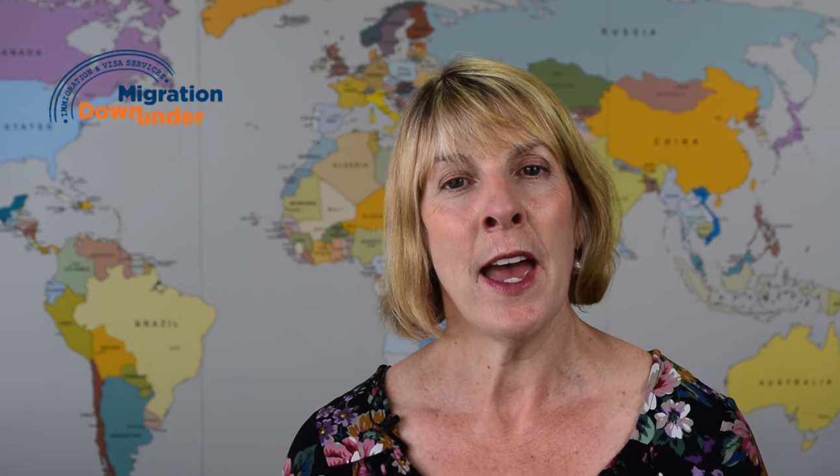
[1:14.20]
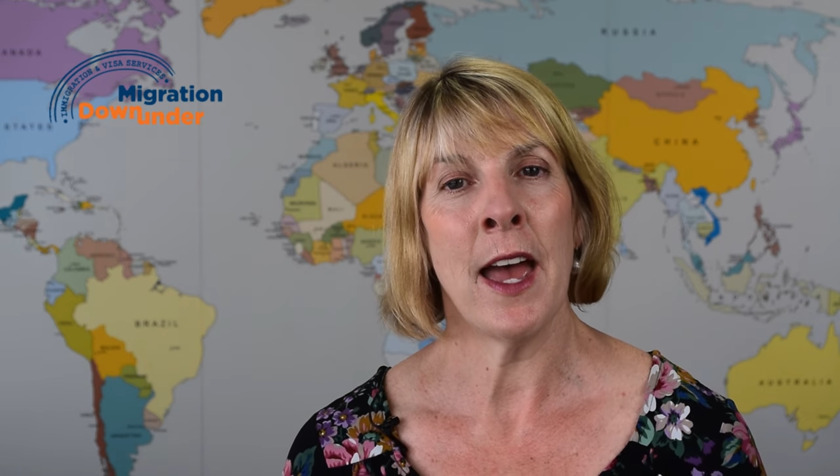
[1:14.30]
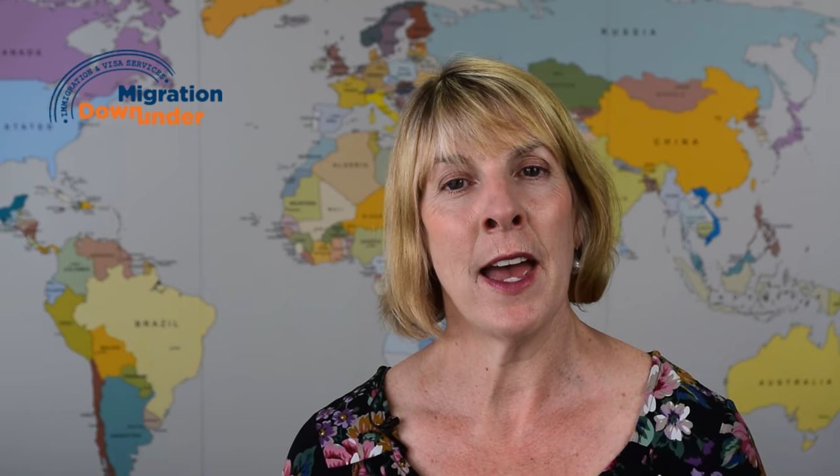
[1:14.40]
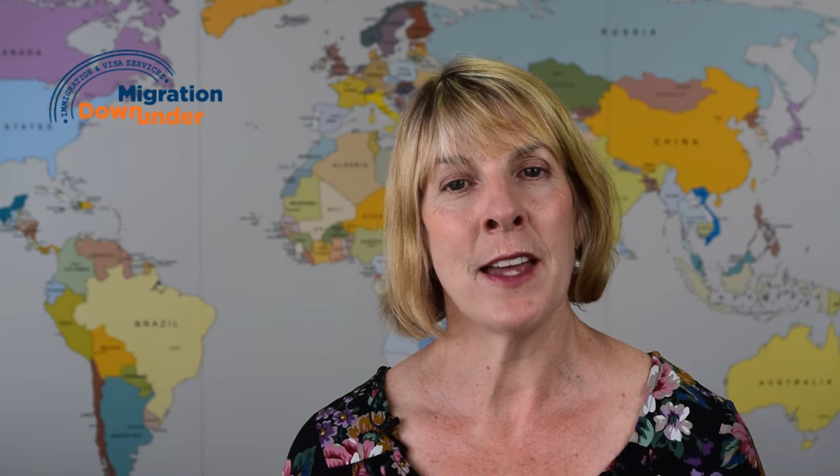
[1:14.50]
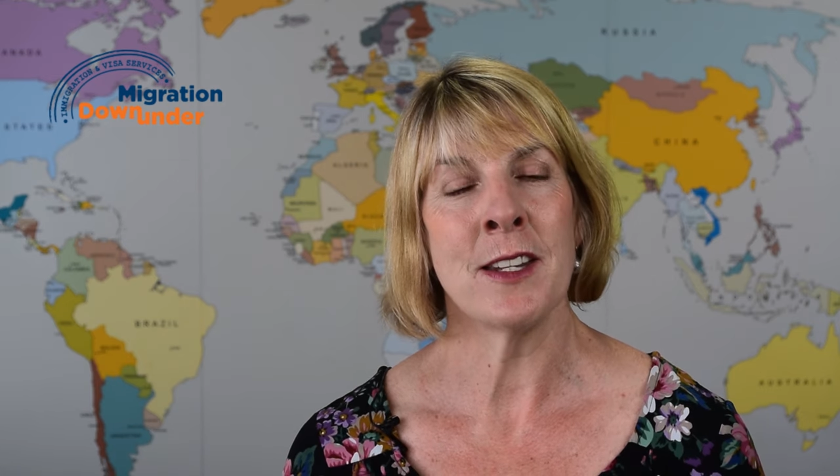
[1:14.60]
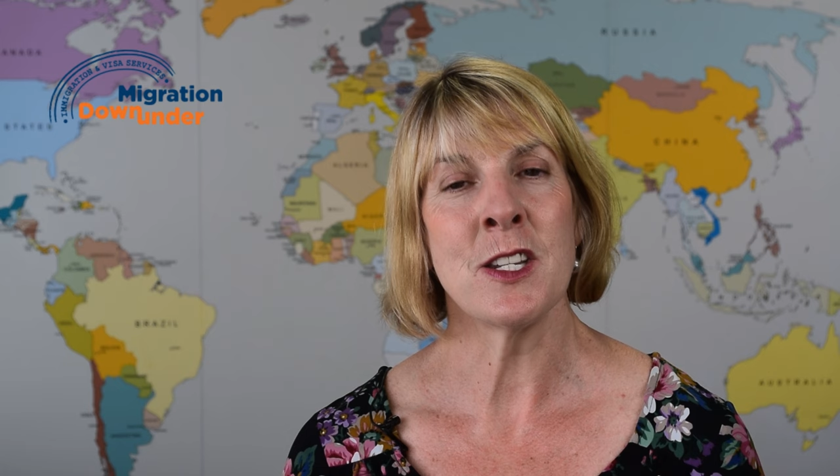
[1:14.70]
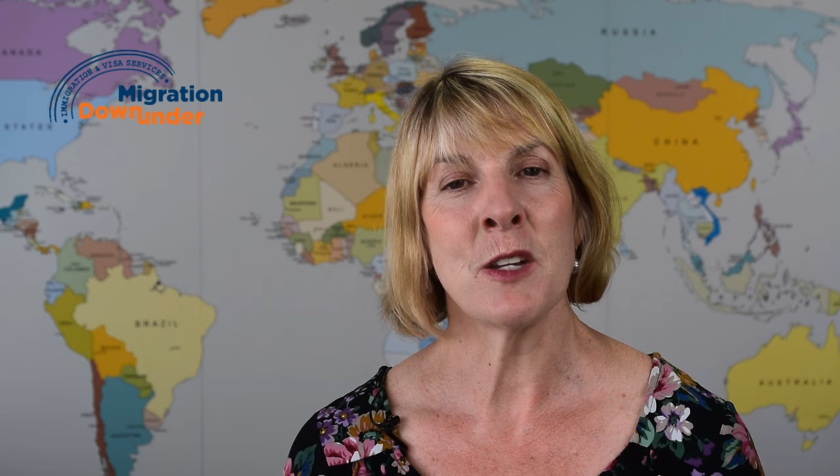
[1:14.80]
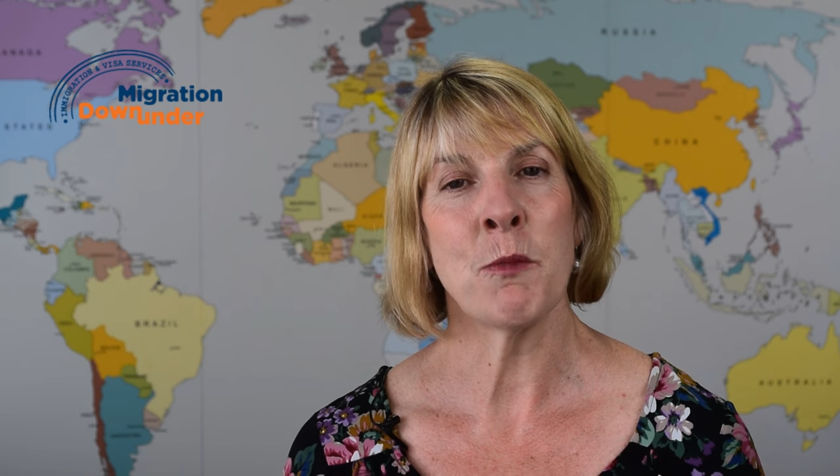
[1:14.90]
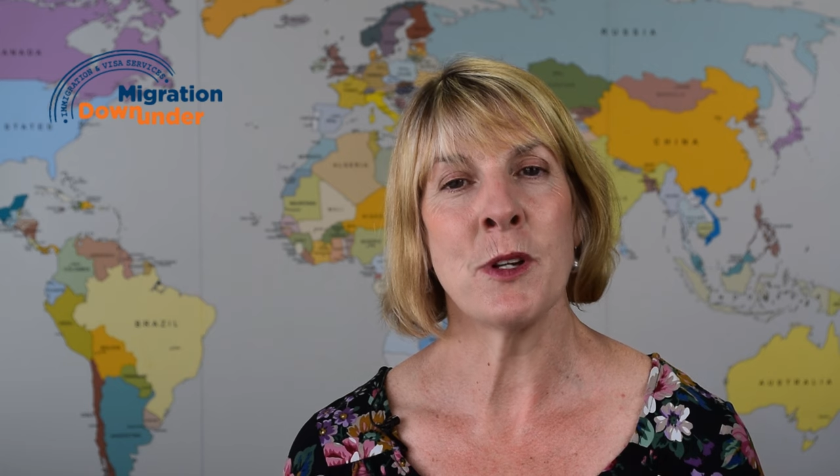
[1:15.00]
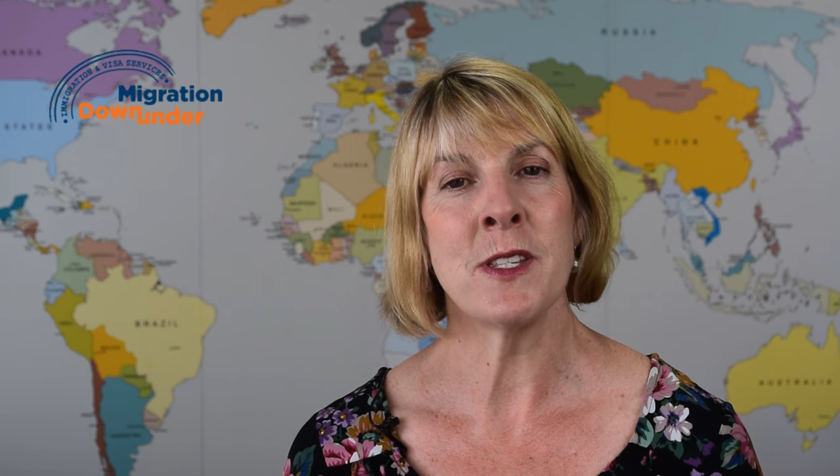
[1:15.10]

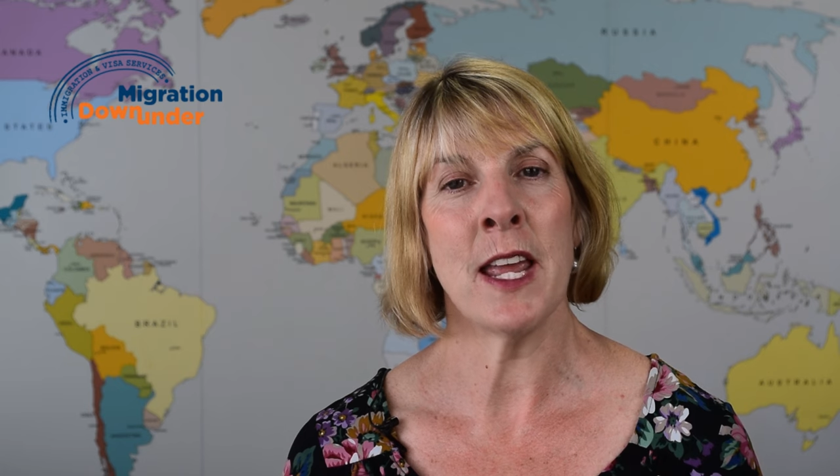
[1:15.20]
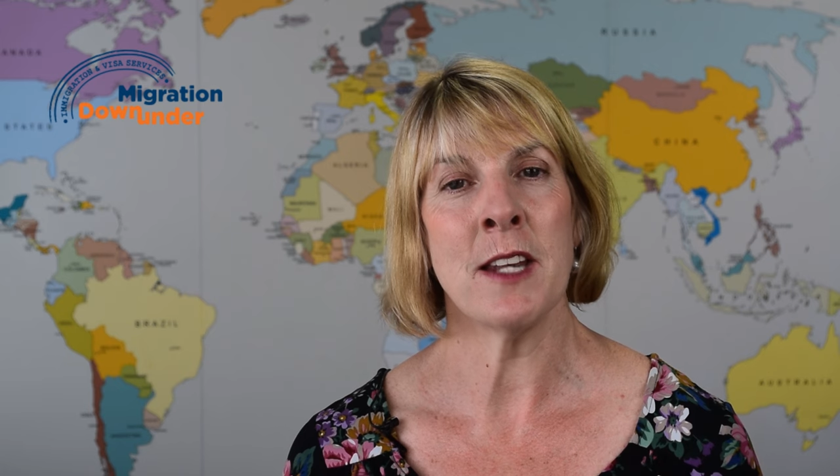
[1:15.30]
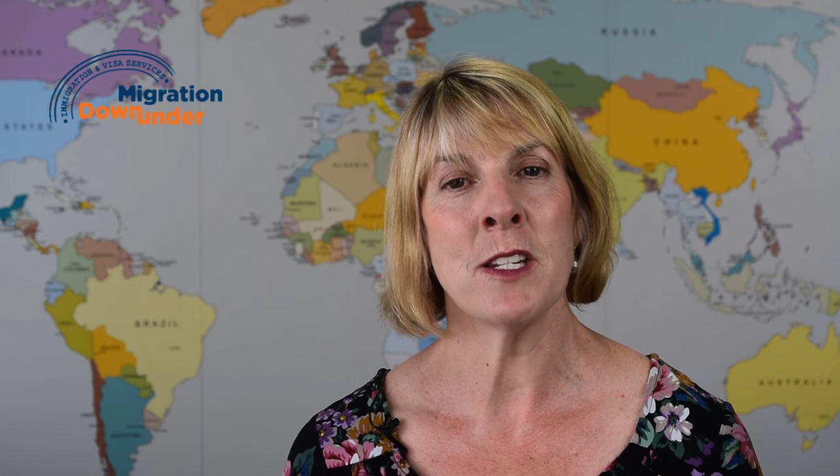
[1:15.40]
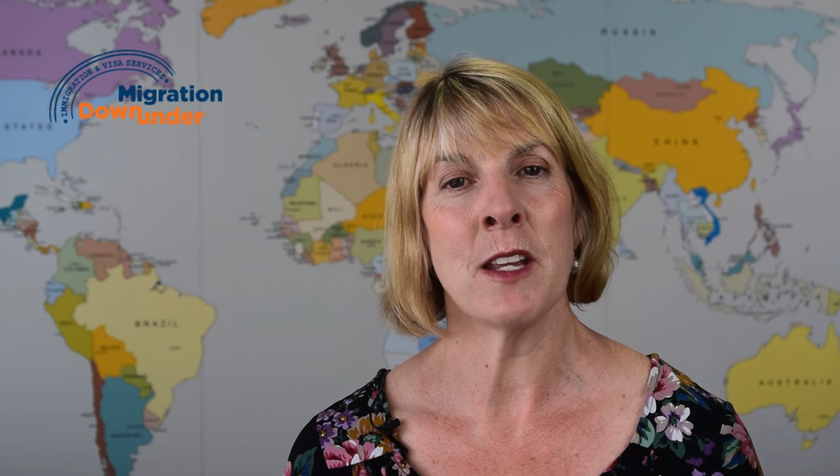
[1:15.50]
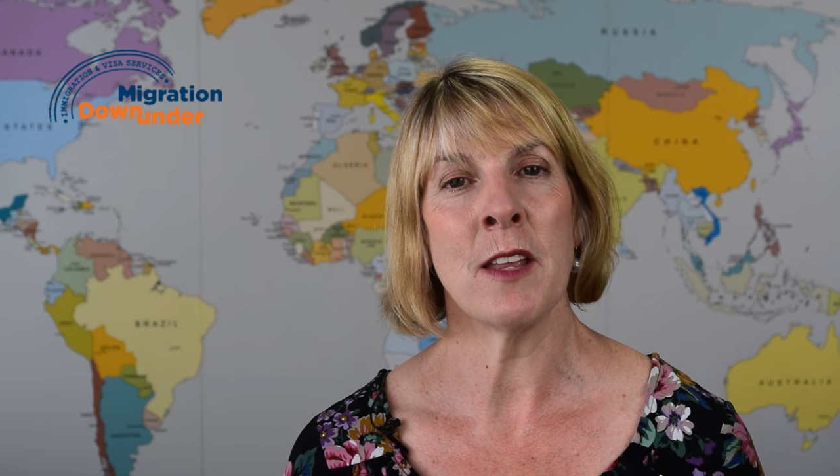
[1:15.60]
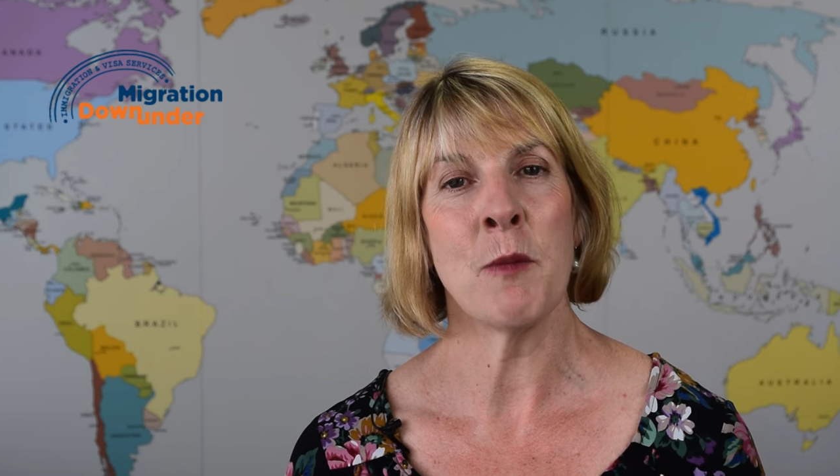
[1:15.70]
and present